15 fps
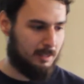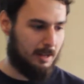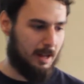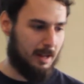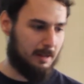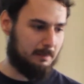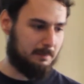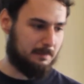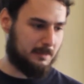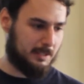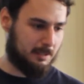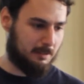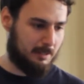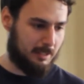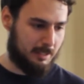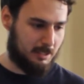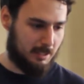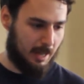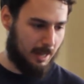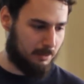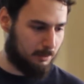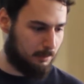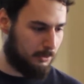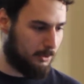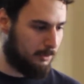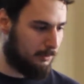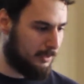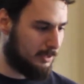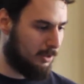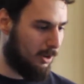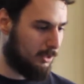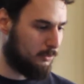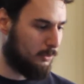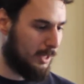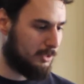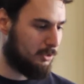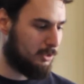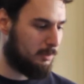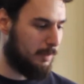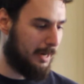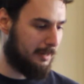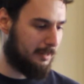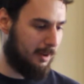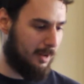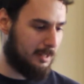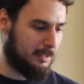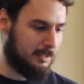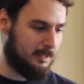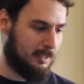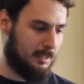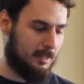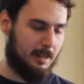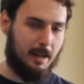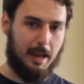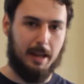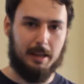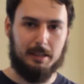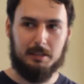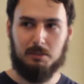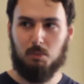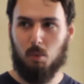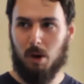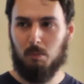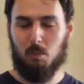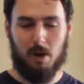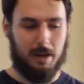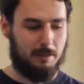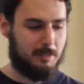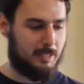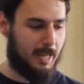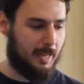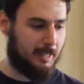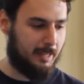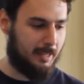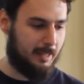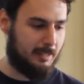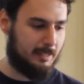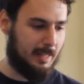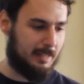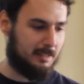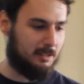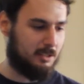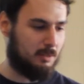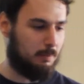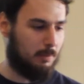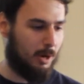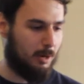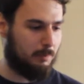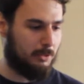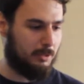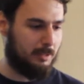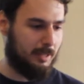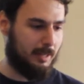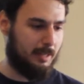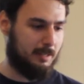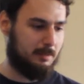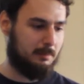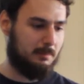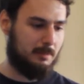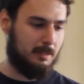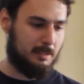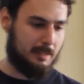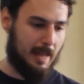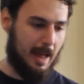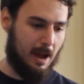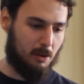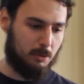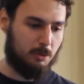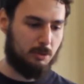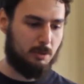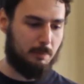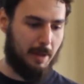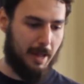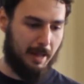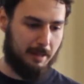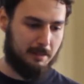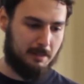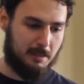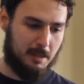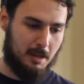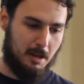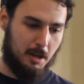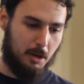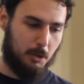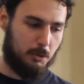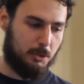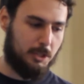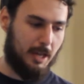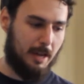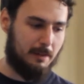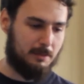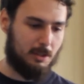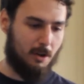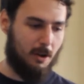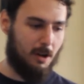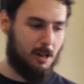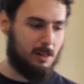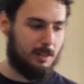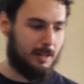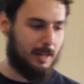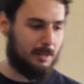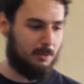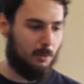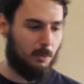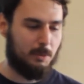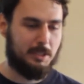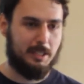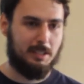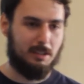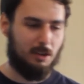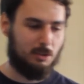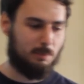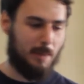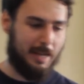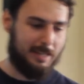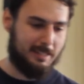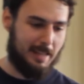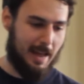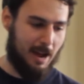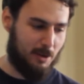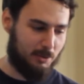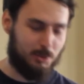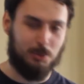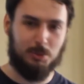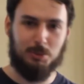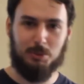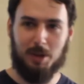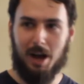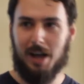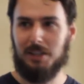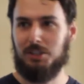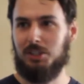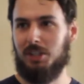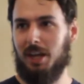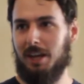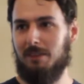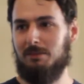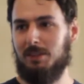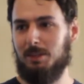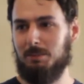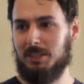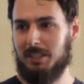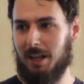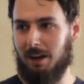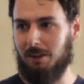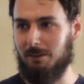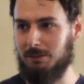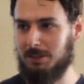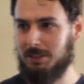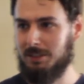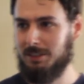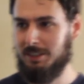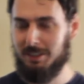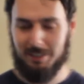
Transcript: Um, so this other proof is called Russell's paradox, and one way of saying it is that there's a barber in town who's a man who shaves all and only those men in town who do not shave themselves.